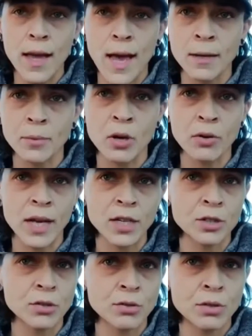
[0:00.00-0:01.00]
Adam
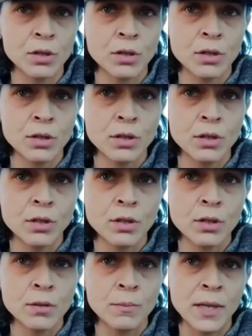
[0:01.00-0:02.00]
Kokesh's
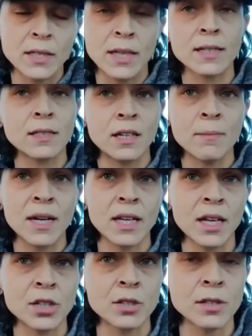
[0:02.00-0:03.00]
PTSD
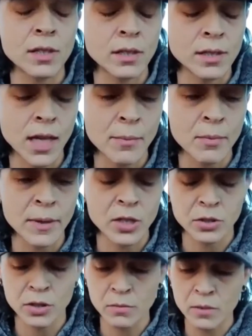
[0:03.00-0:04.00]
medication, psilocybin
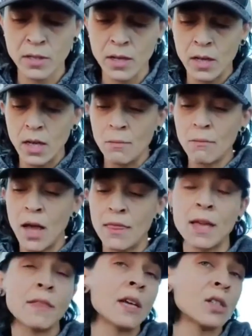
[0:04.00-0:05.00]
mushrooms, but
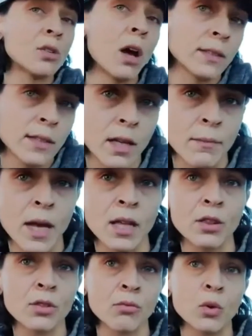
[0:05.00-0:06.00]
they then assaulted him
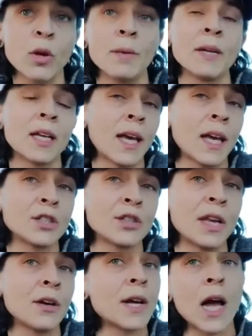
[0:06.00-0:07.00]
and threw him in a cage,
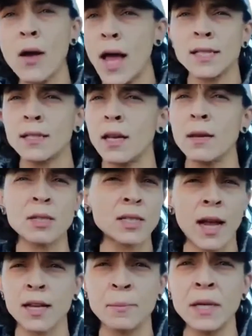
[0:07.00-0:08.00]
and they are now asking him to
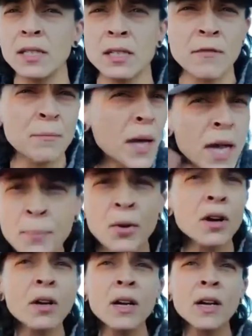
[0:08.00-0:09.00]
sign pieces of
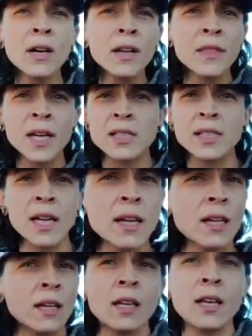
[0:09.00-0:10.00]
paper that
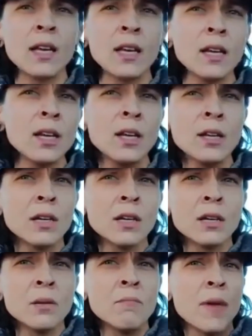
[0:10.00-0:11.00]
that he
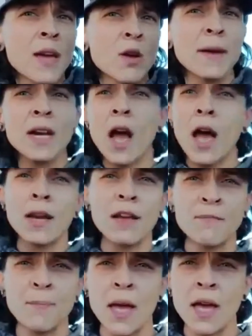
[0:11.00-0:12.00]
may or may not
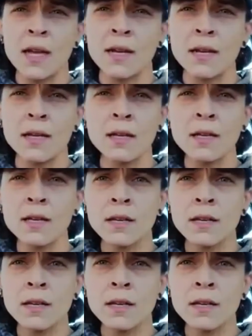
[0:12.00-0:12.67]
have been